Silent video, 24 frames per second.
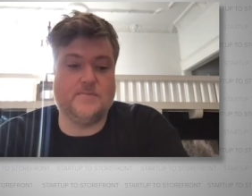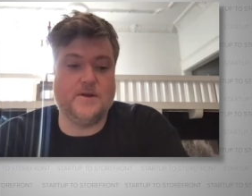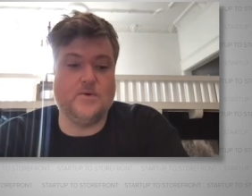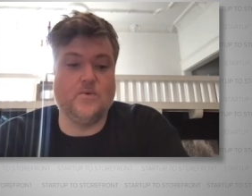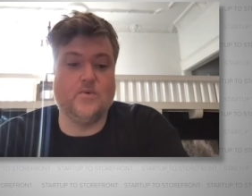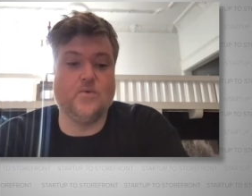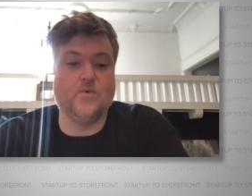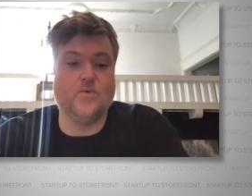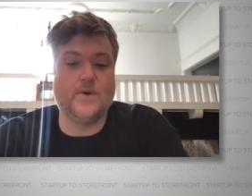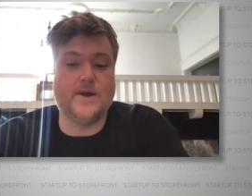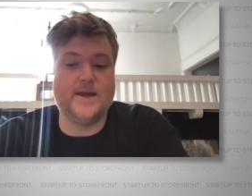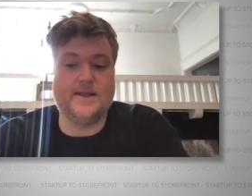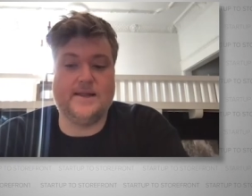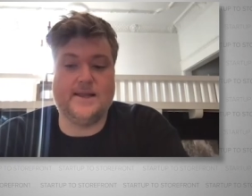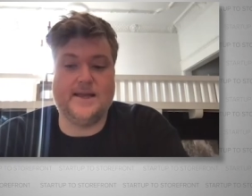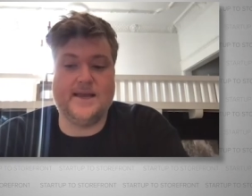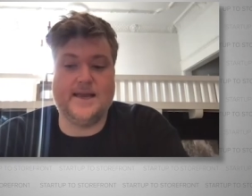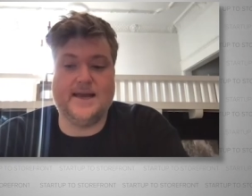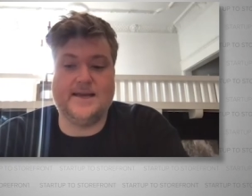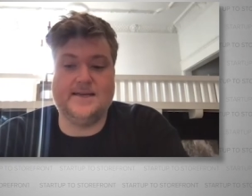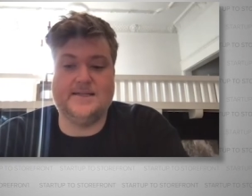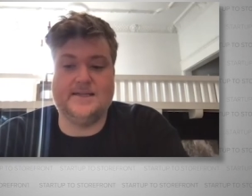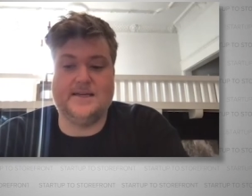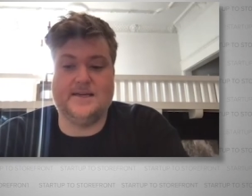be really
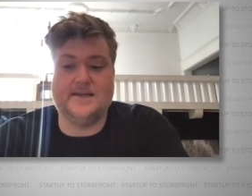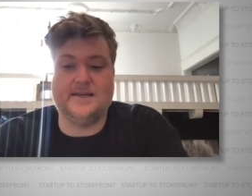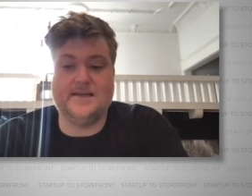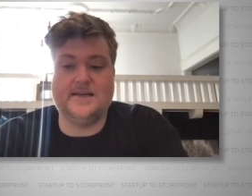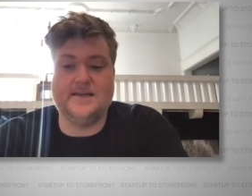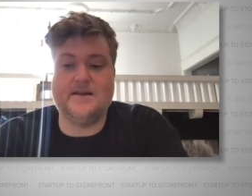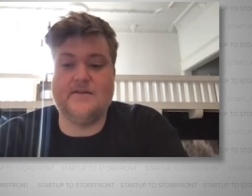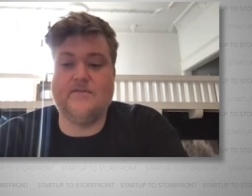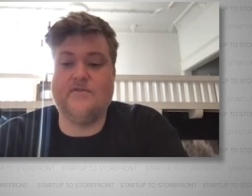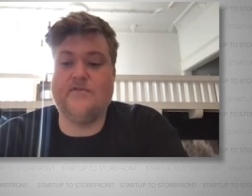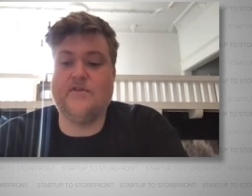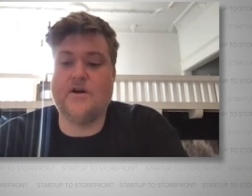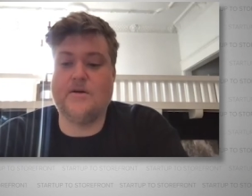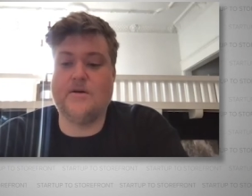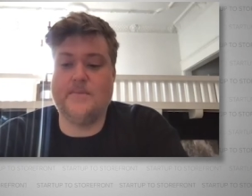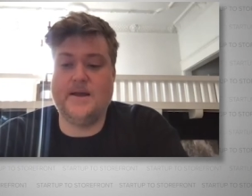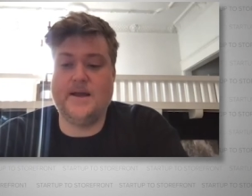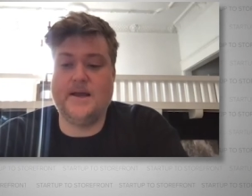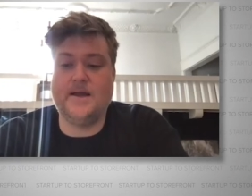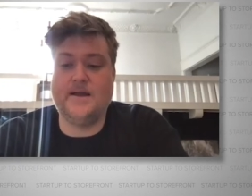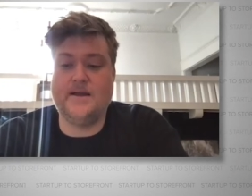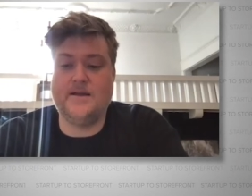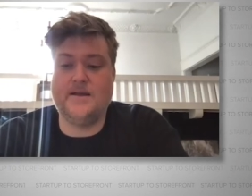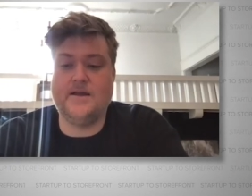identity
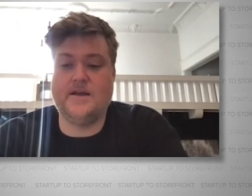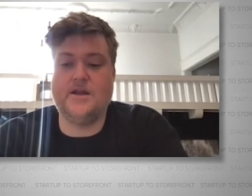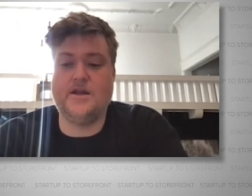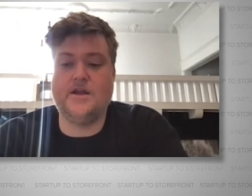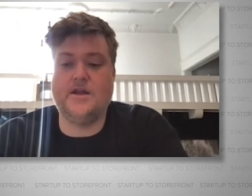affirming